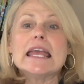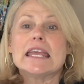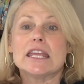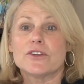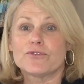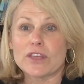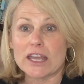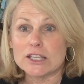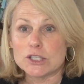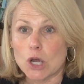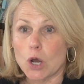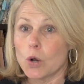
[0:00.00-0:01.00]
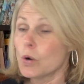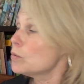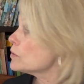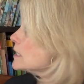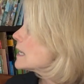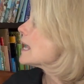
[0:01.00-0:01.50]
If they
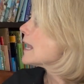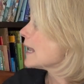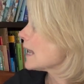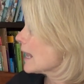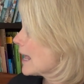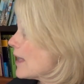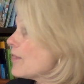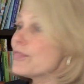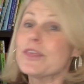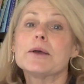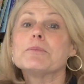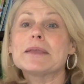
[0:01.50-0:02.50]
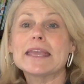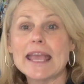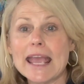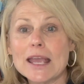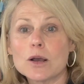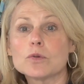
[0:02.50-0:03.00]
don't, let them
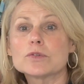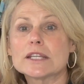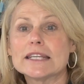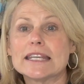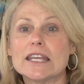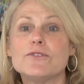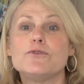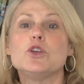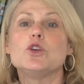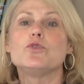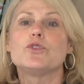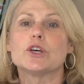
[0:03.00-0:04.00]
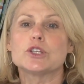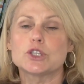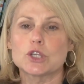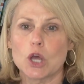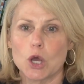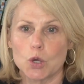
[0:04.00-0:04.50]
count to give you the
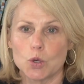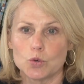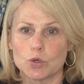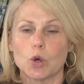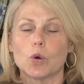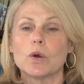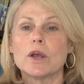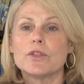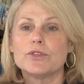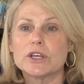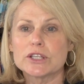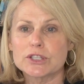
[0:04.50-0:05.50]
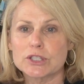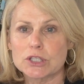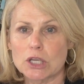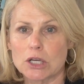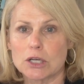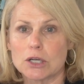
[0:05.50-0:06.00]
total, the
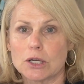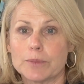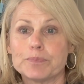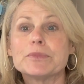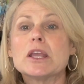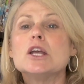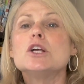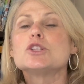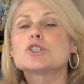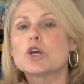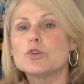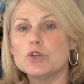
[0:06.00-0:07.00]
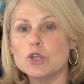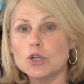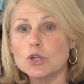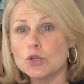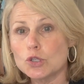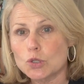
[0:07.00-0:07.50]
sum. So
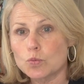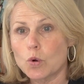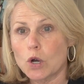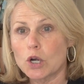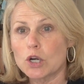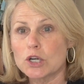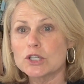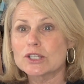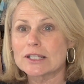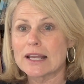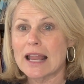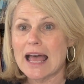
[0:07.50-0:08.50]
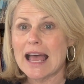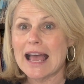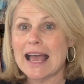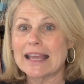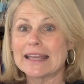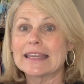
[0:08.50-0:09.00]
use words
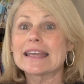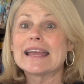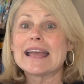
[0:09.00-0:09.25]
like